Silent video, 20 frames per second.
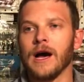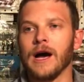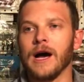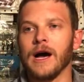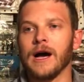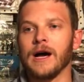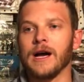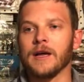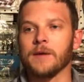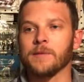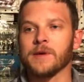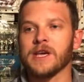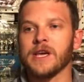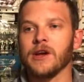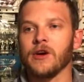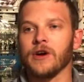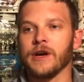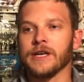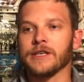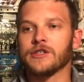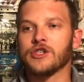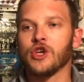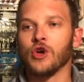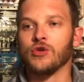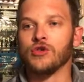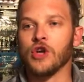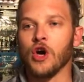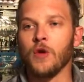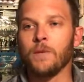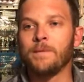I'm curious, so
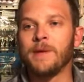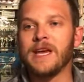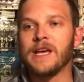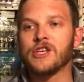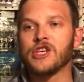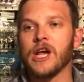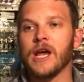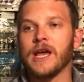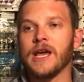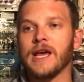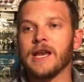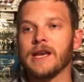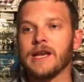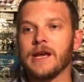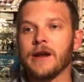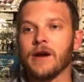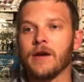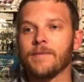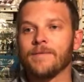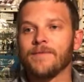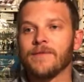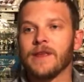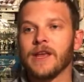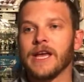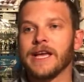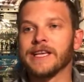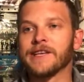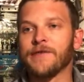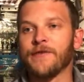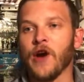no BJ in here?
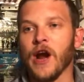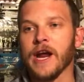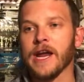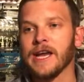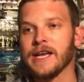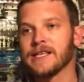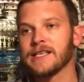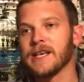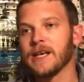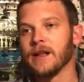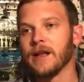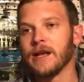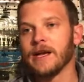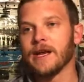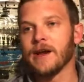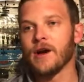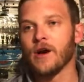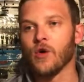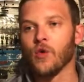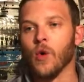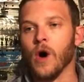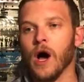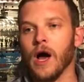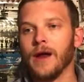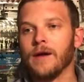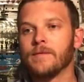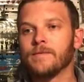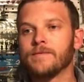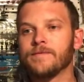Is Frankie still in here or what?